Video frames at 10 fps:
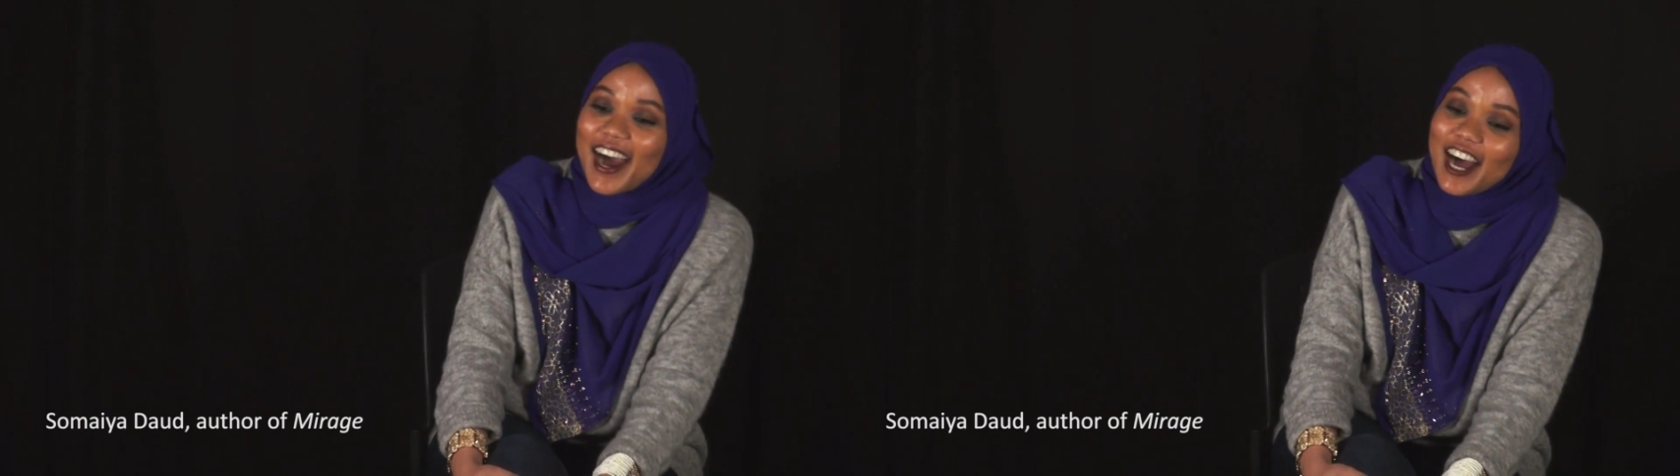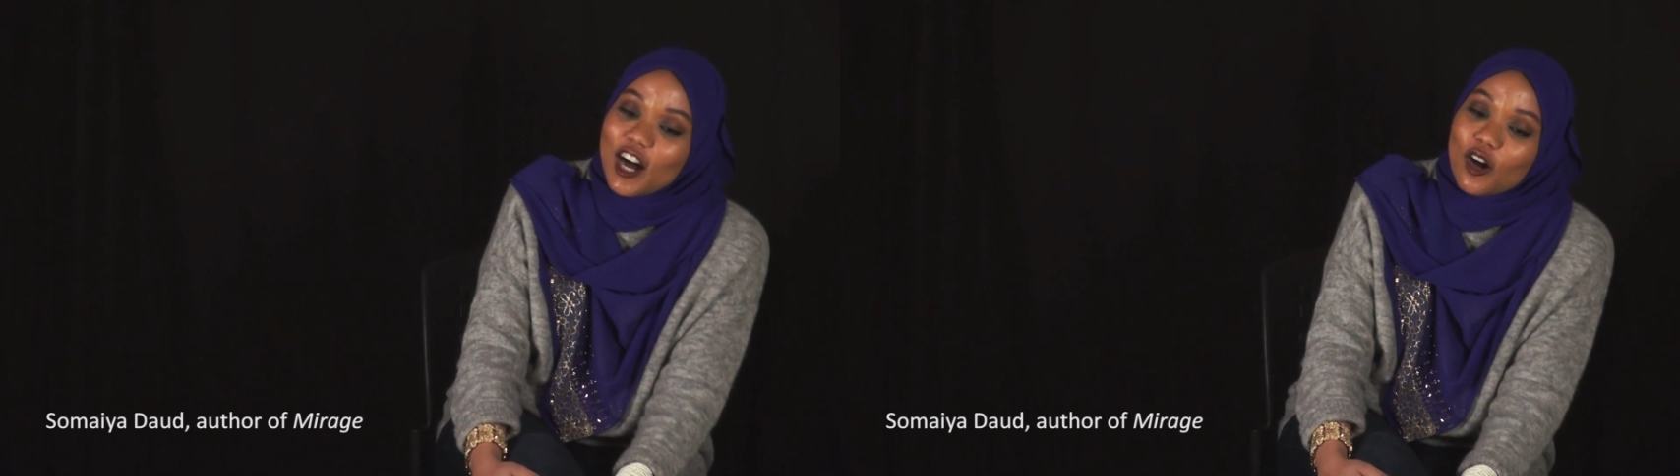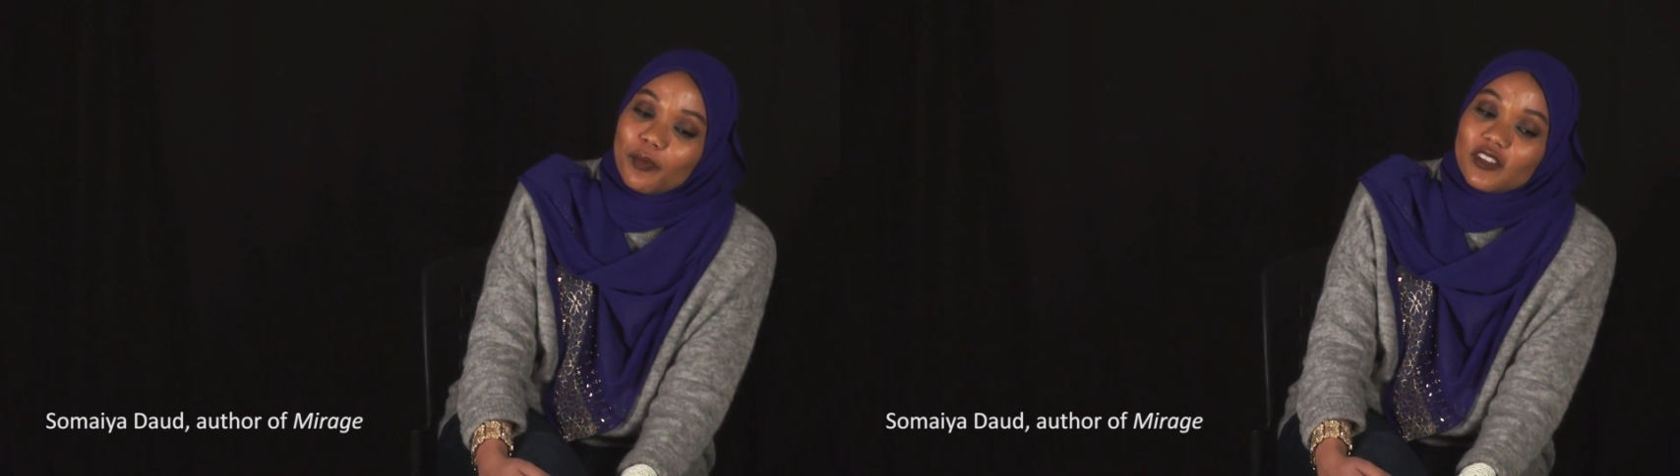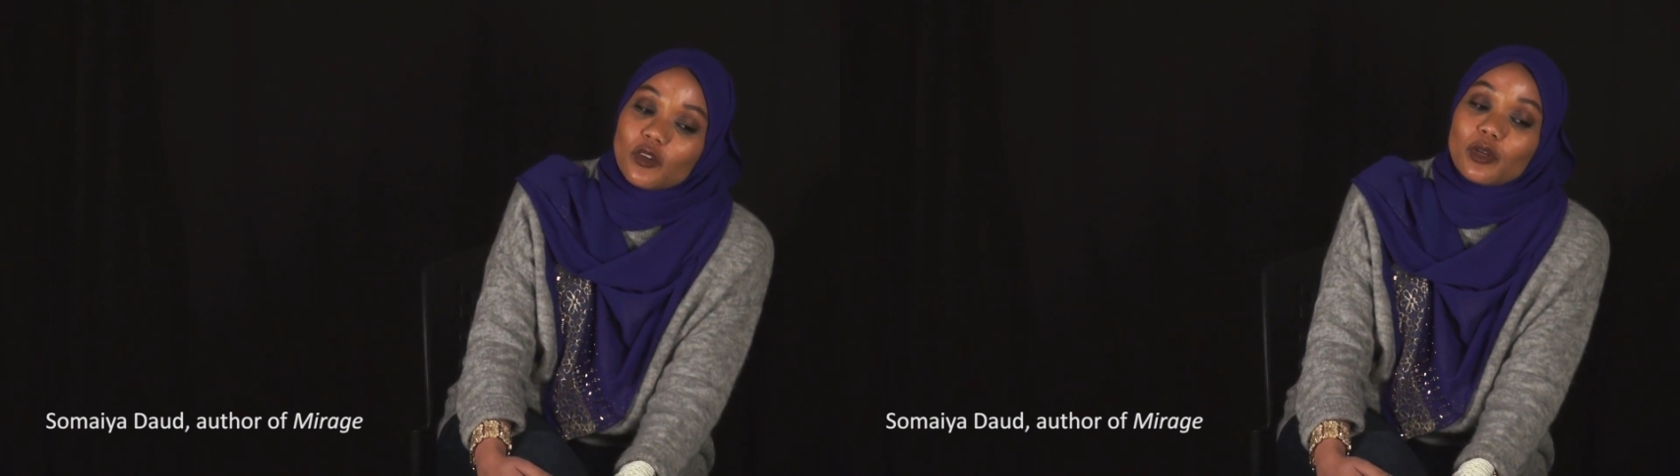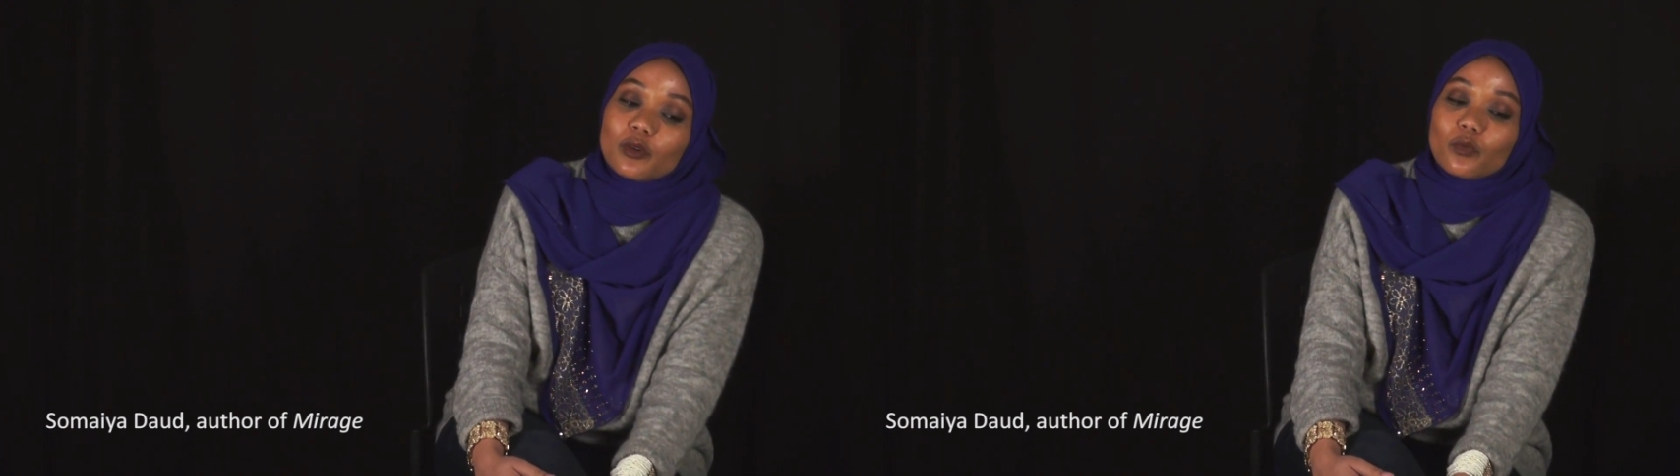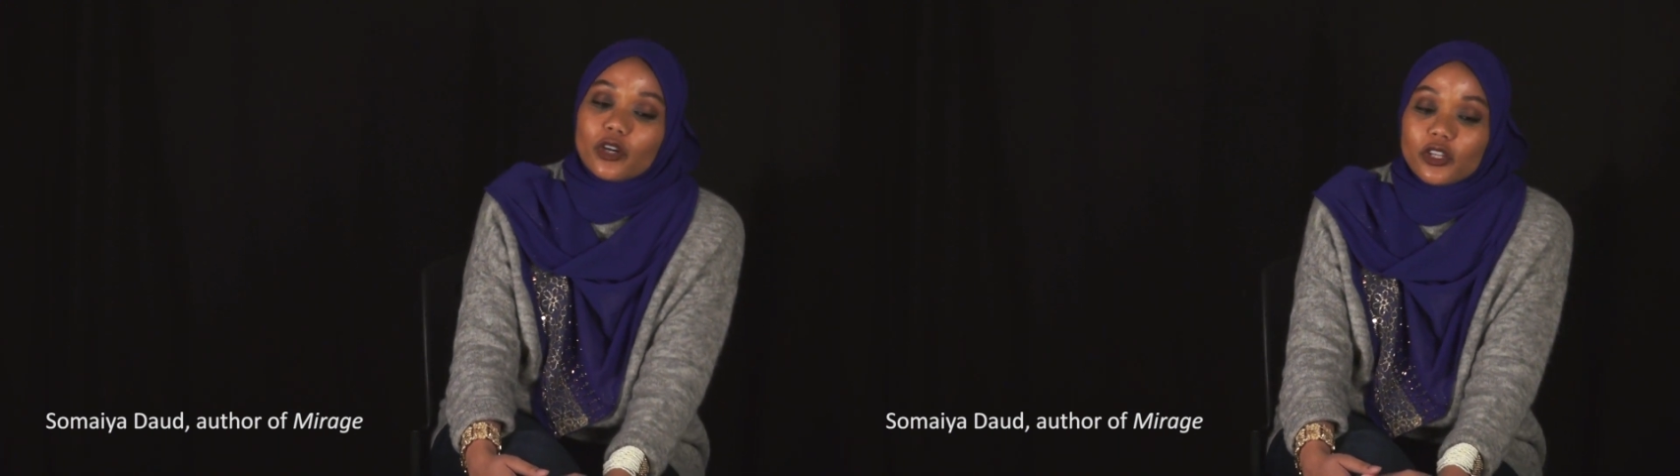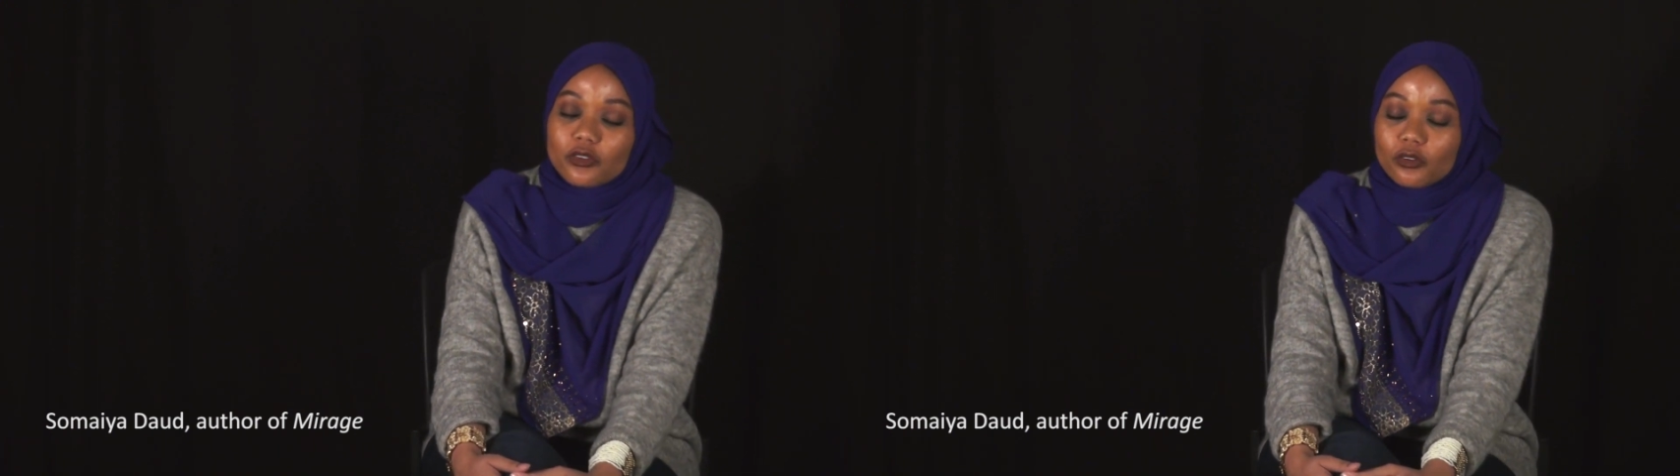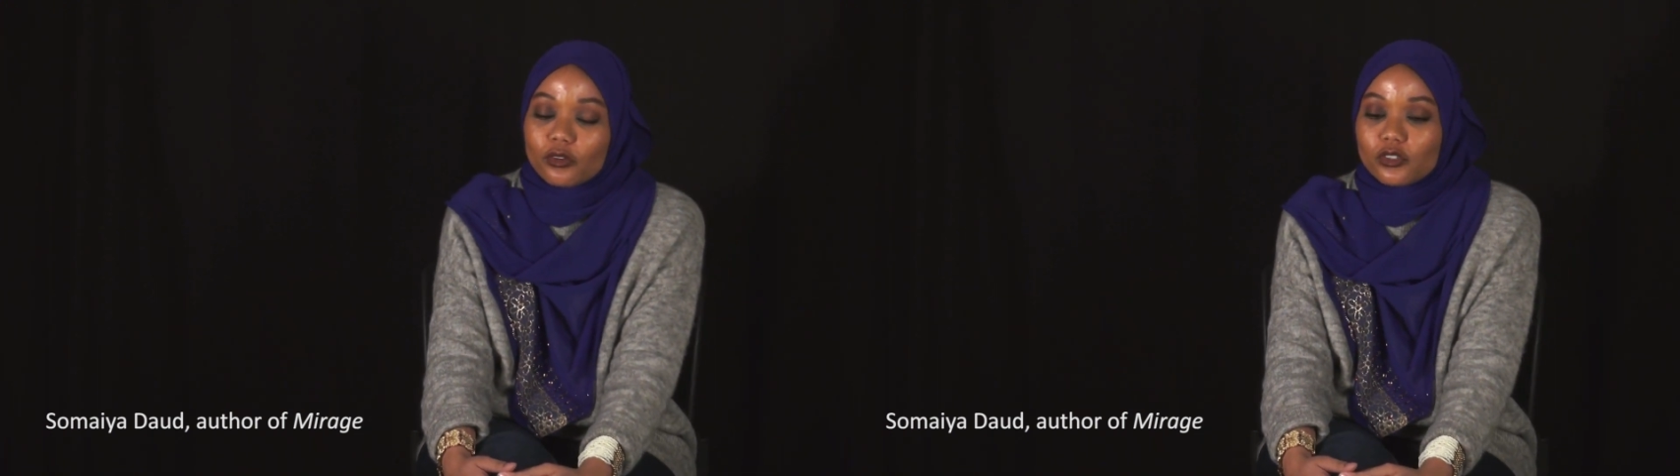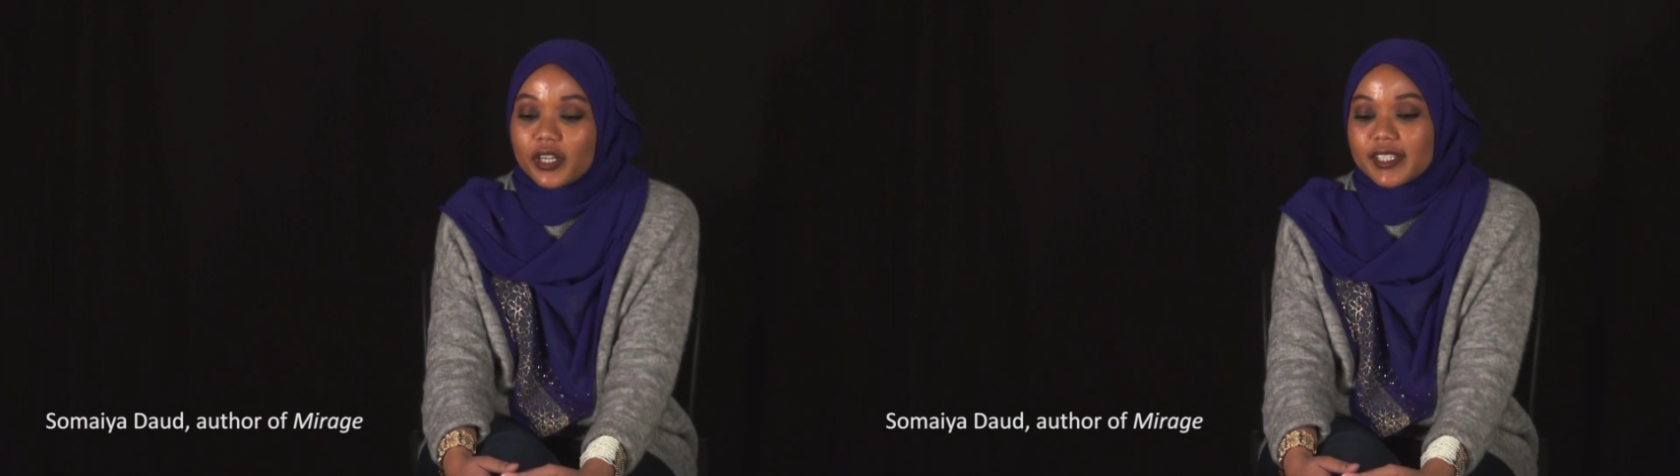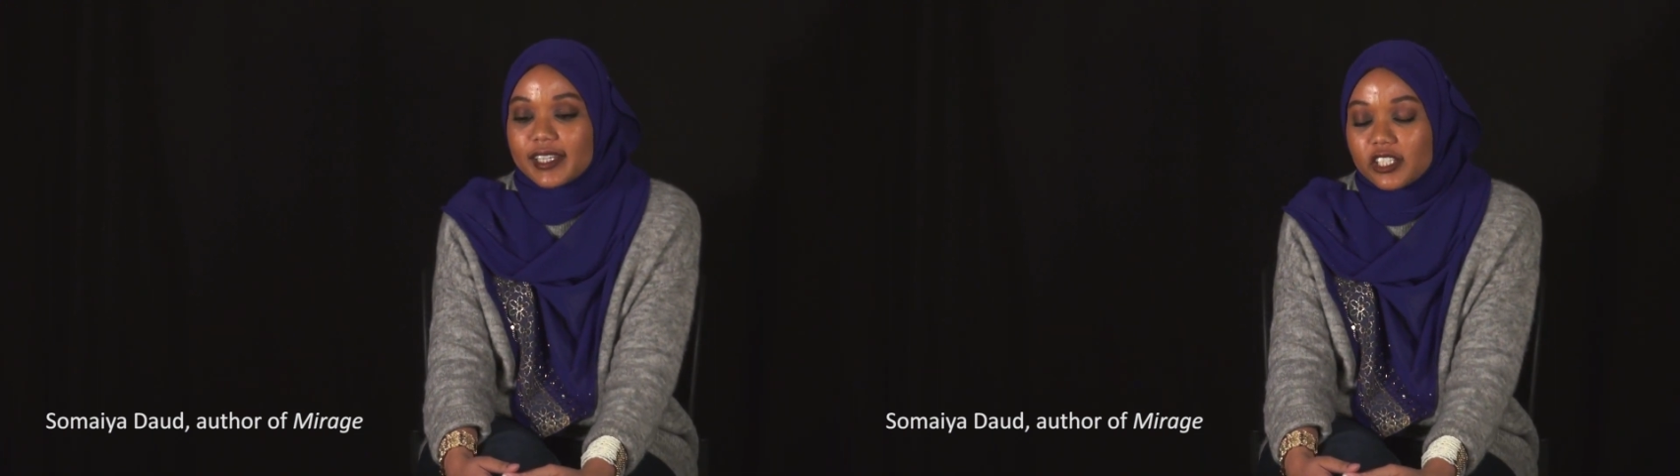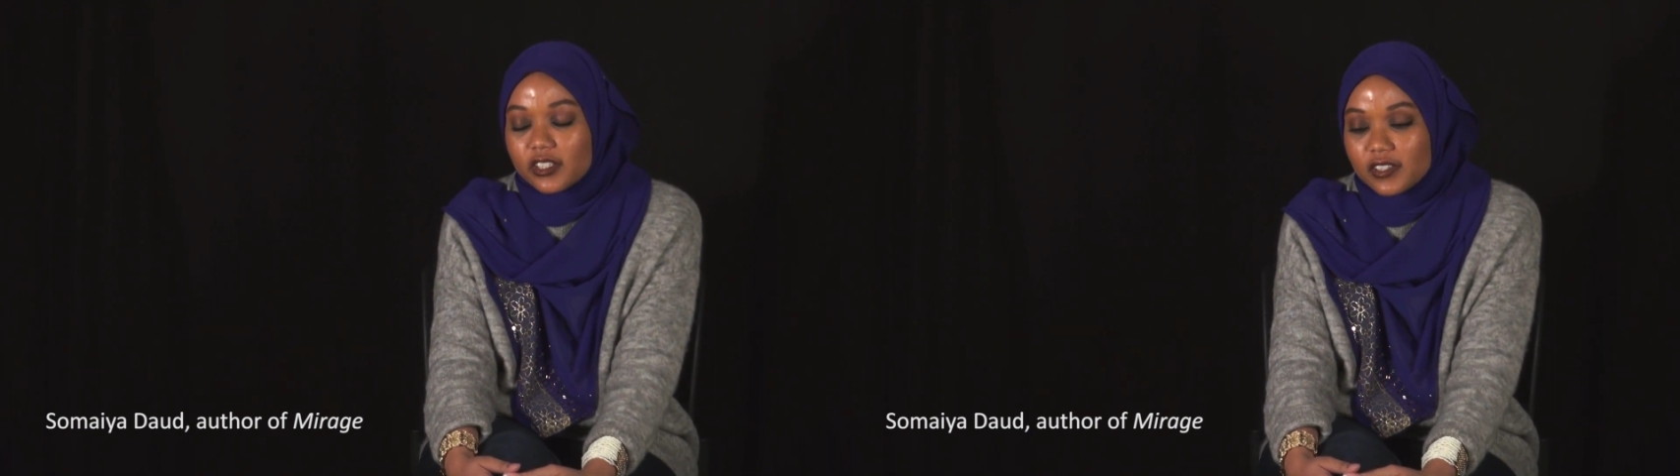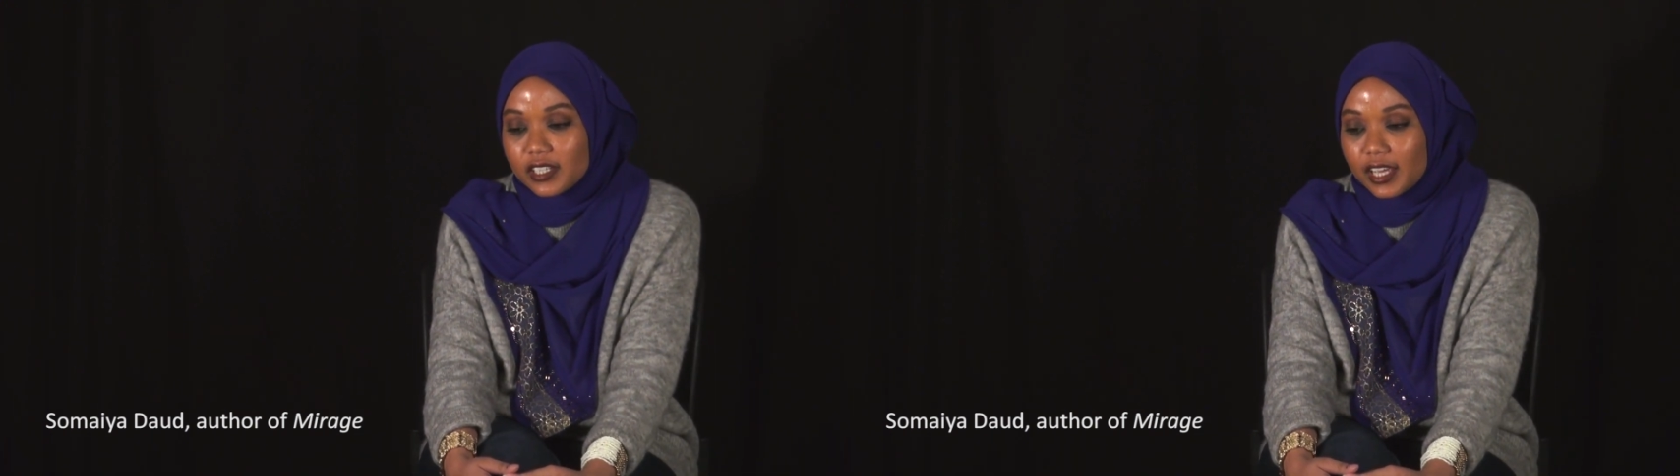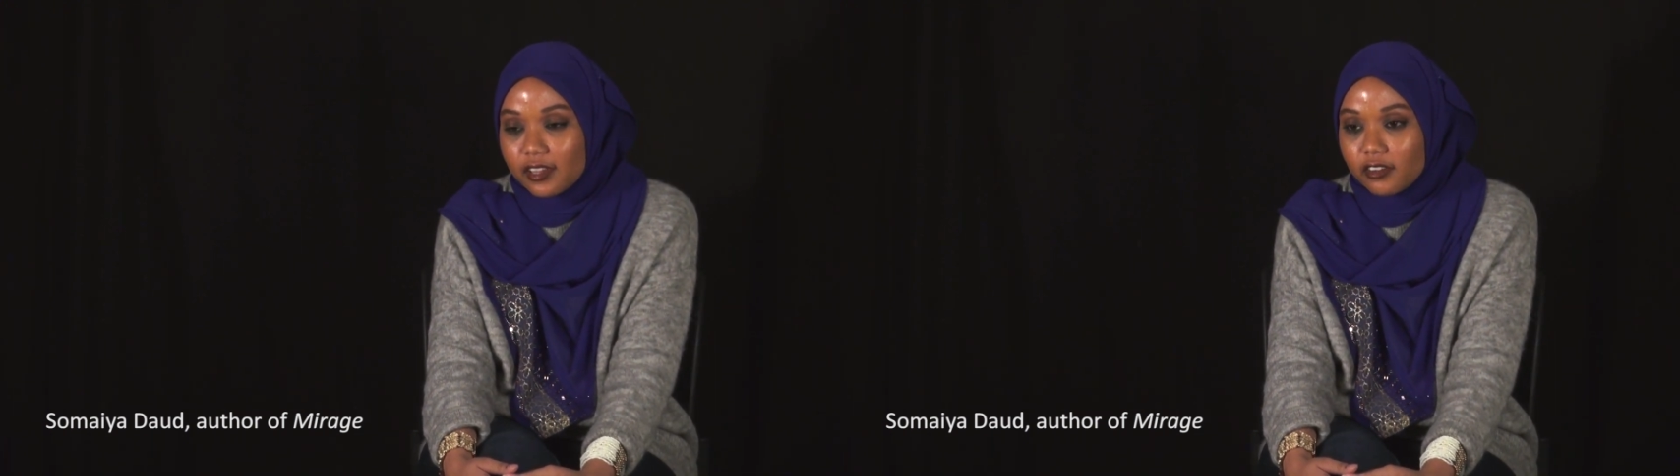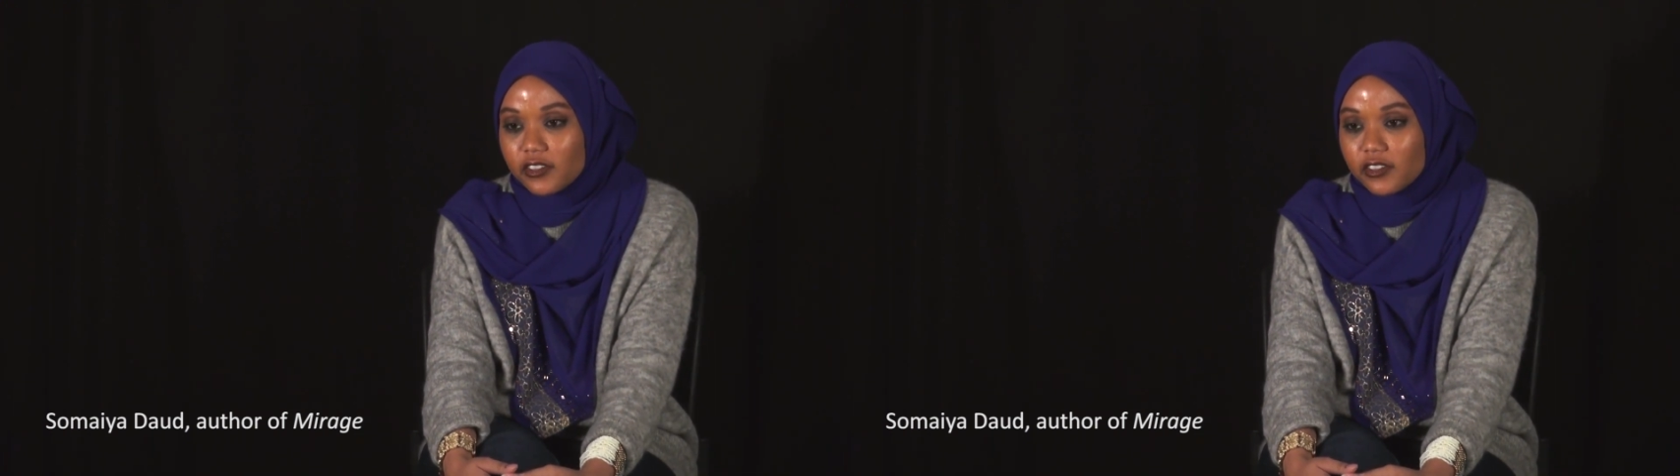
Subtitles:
And so we would work through translations together,